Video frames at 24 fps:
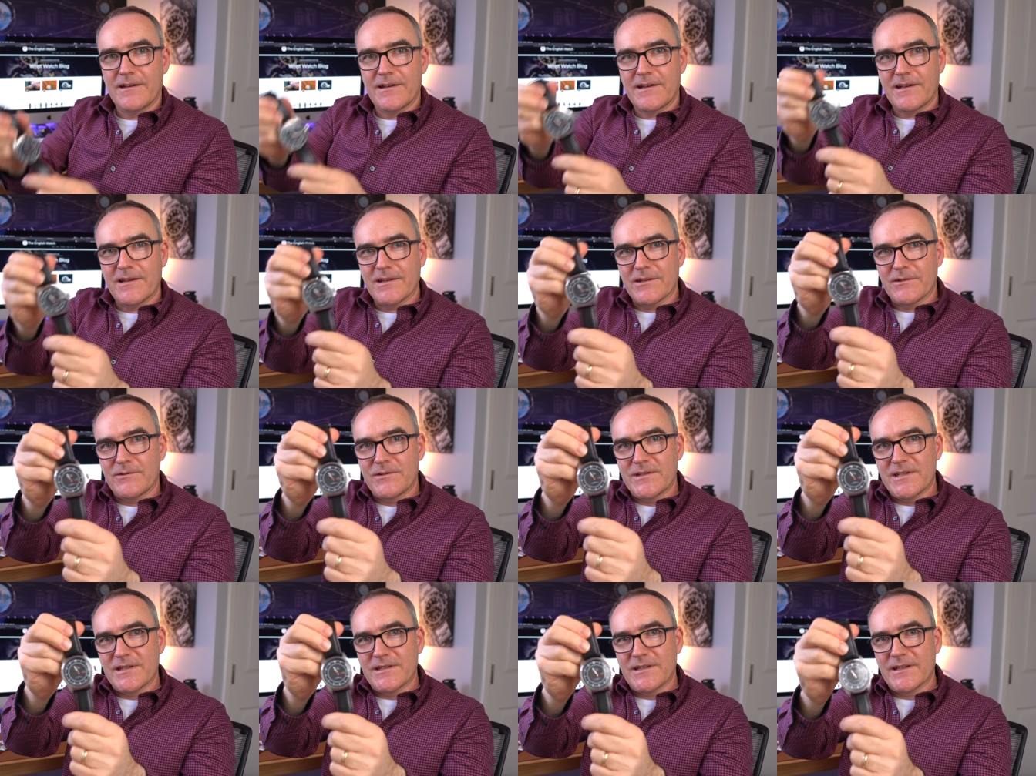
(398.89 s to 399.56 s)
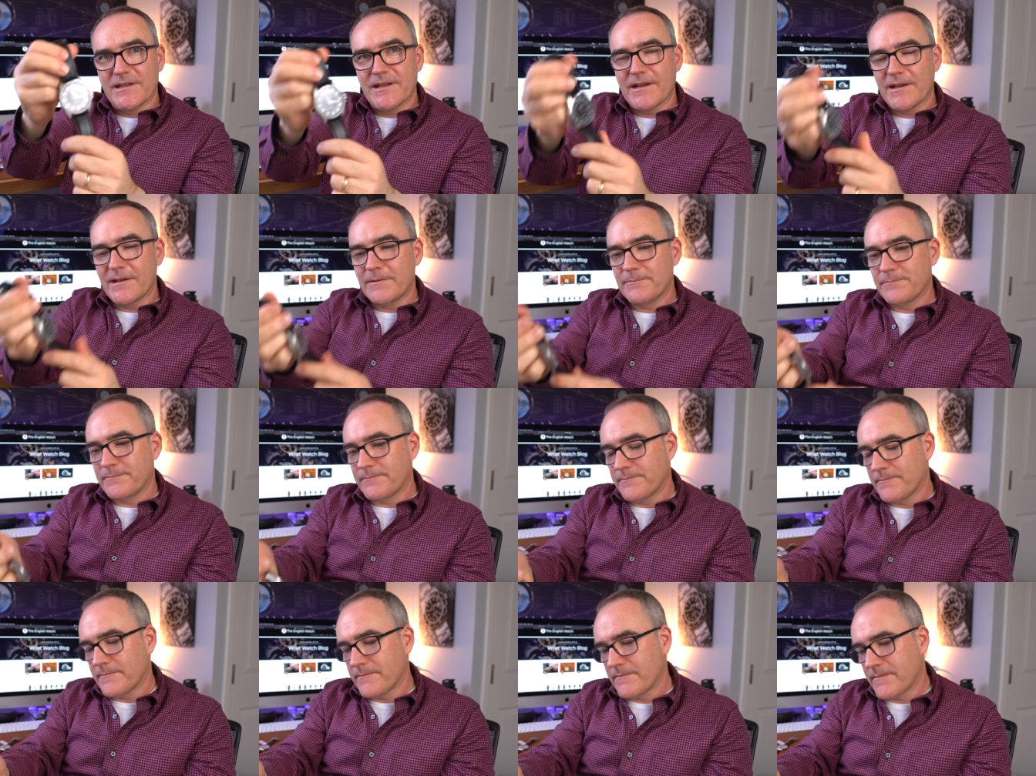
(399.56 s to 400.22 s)
clues in the name,
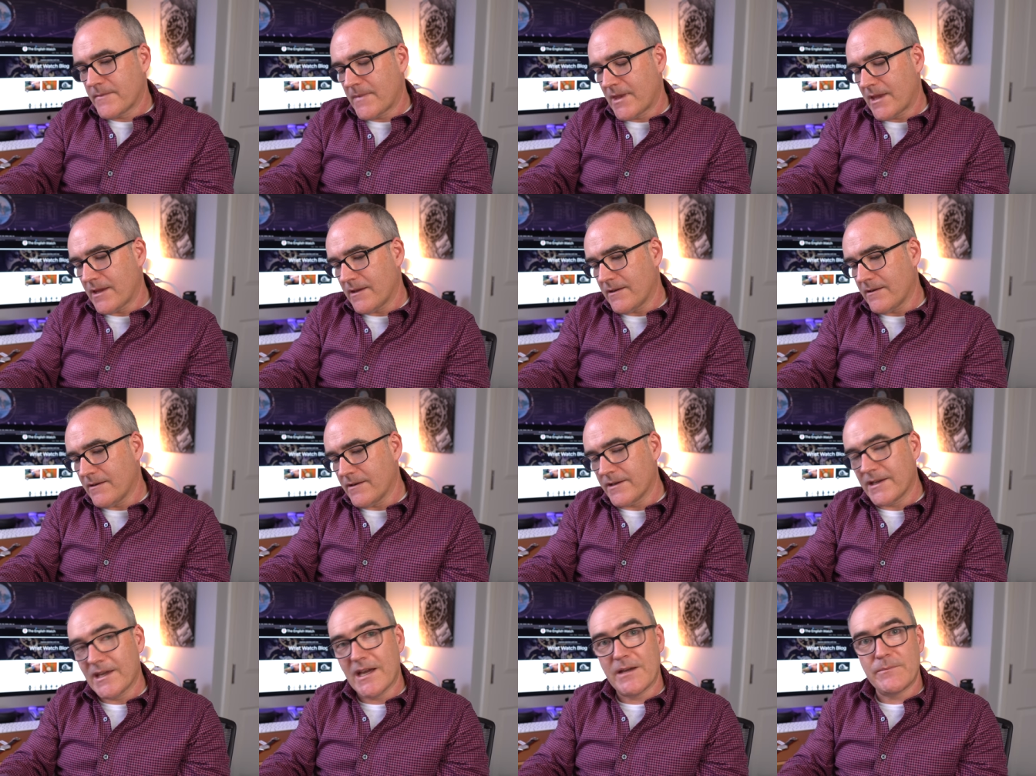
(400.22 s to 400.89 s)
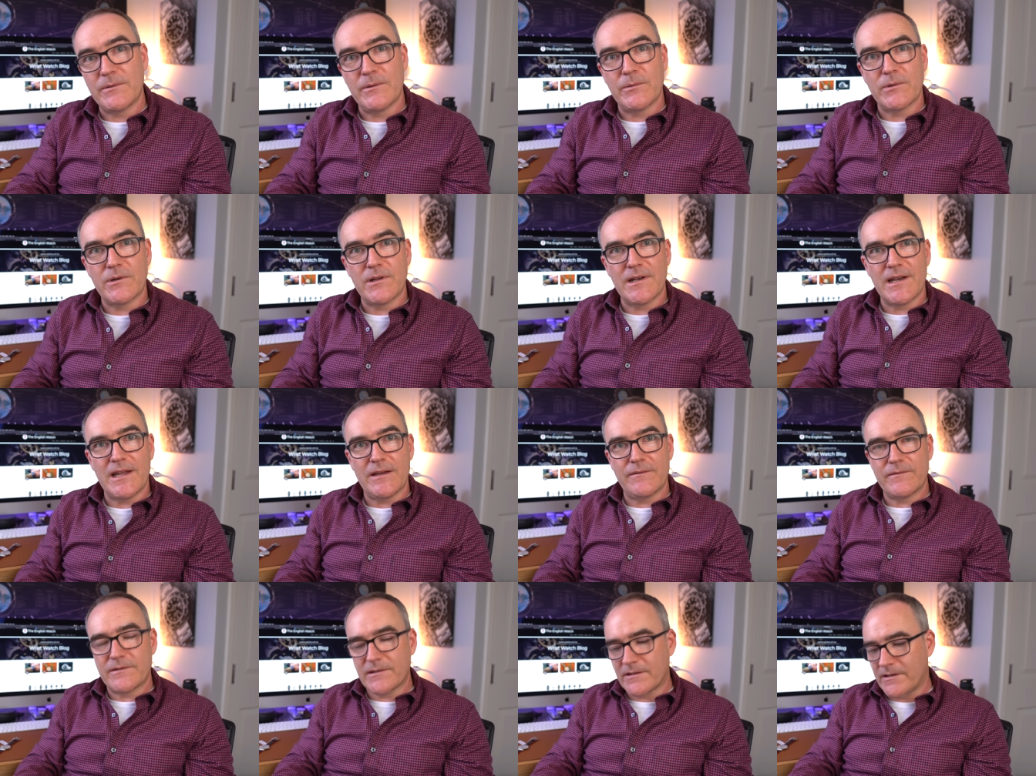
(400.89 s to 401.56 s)
uh, gave me when I
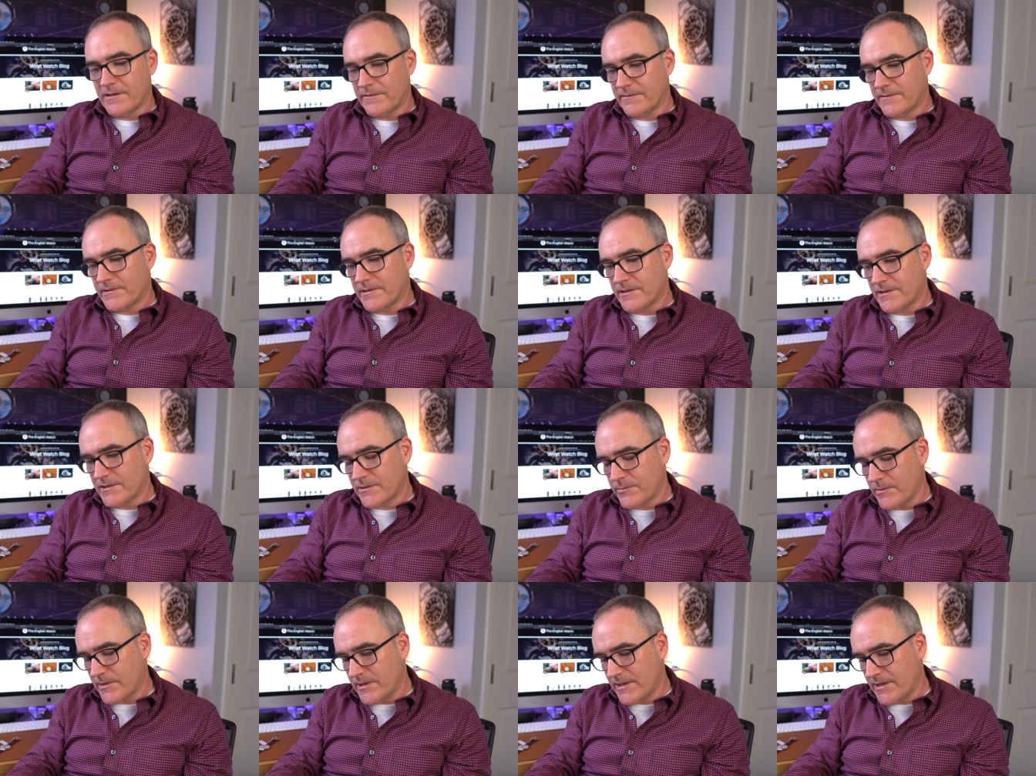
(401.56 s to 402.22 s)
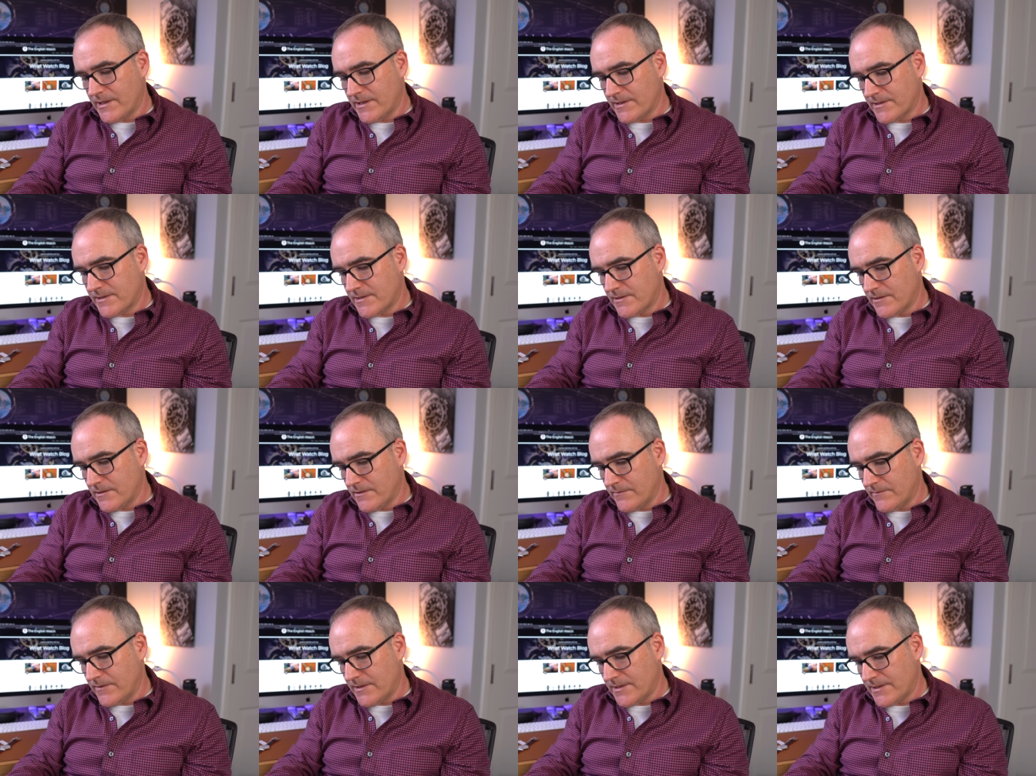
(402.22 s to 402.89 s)
left after 20 years
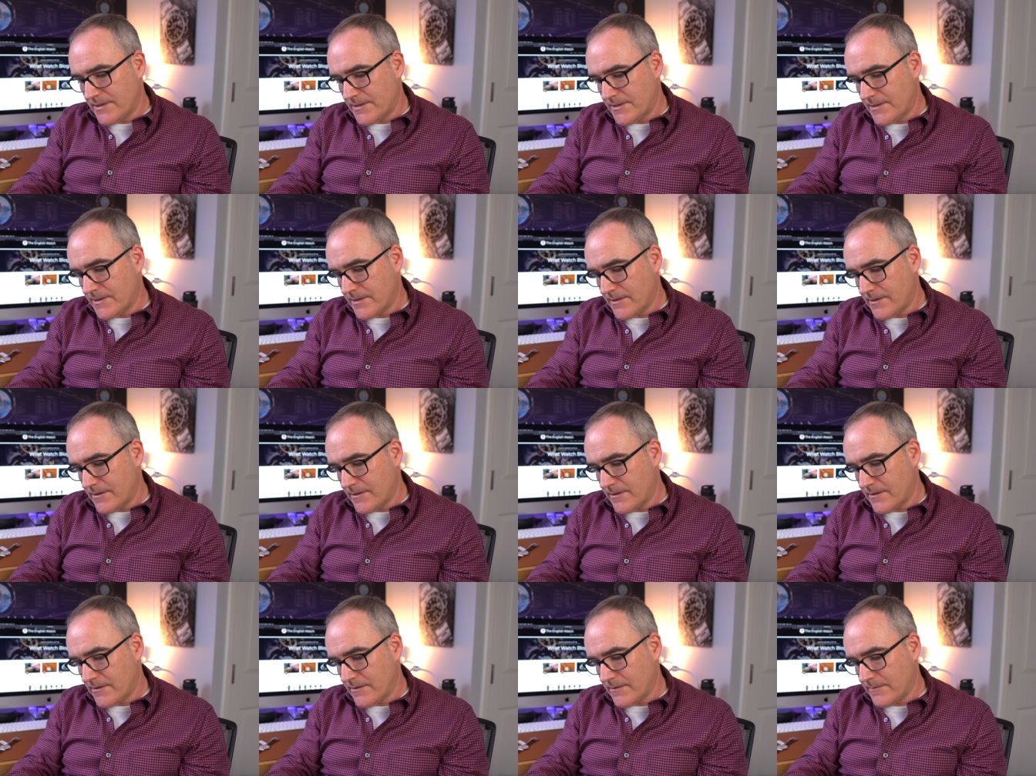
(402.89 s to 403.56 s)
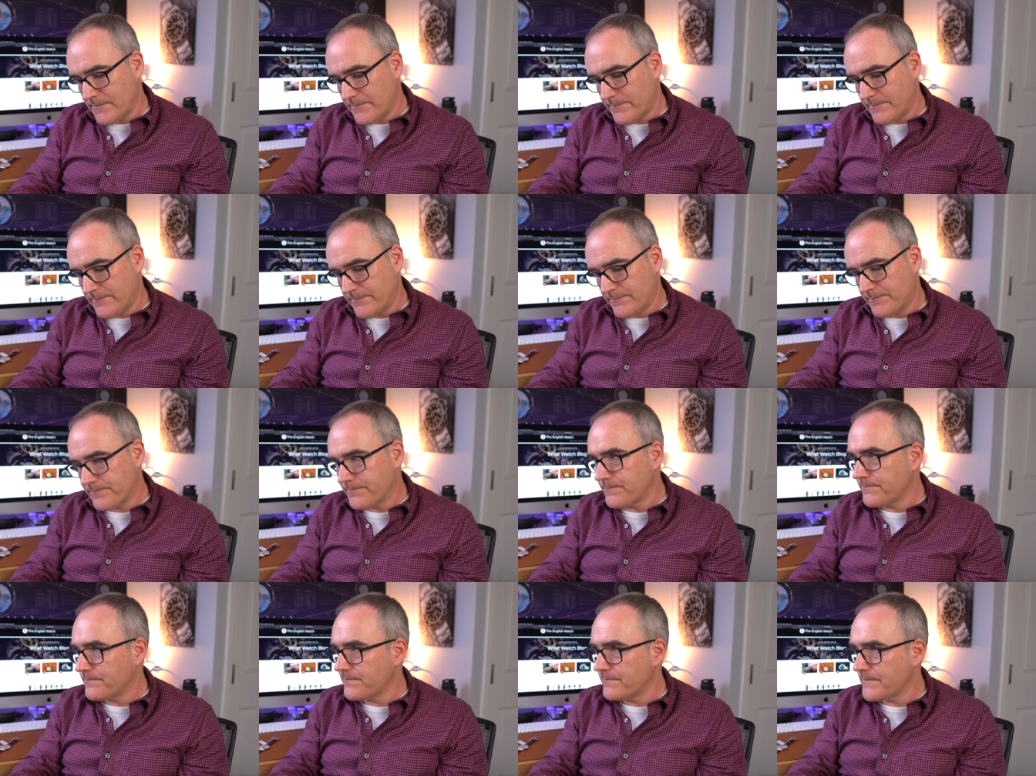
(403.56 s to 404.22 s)
service um,
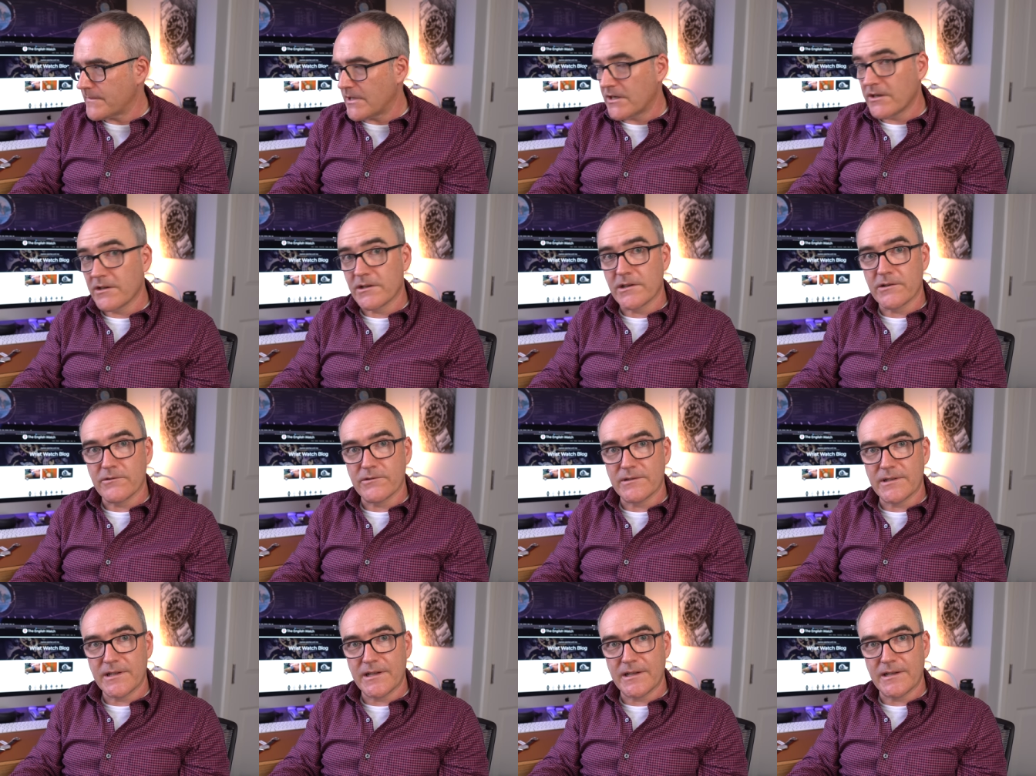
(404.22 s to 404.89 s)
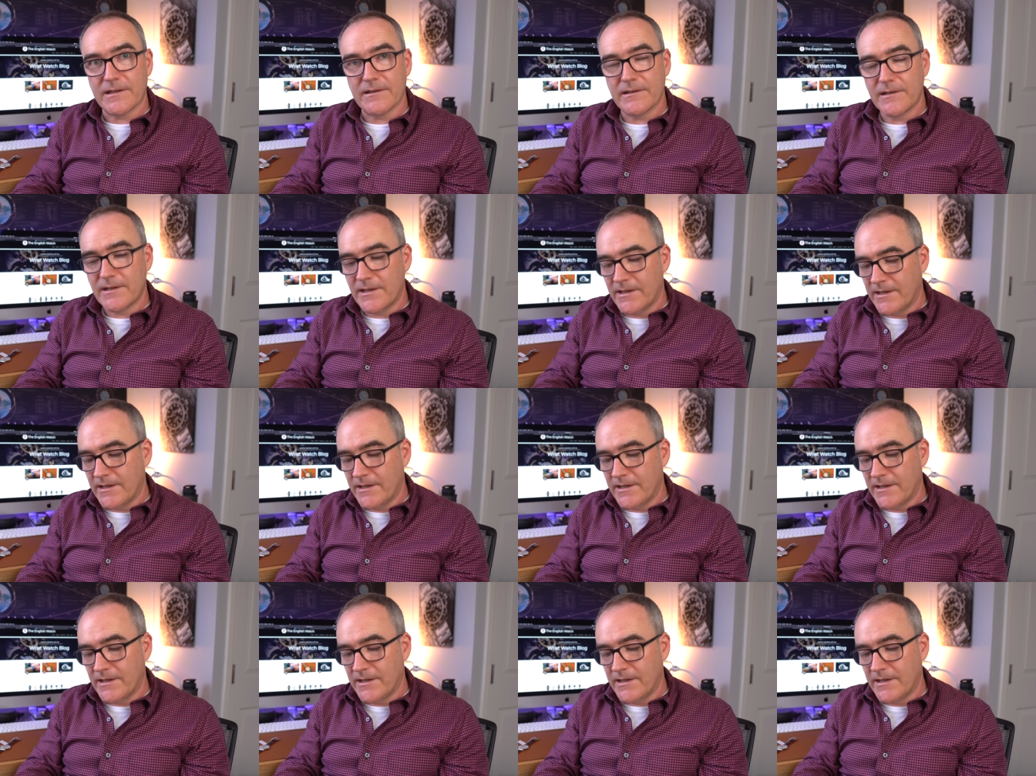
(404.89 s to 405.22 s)
earlier in the year.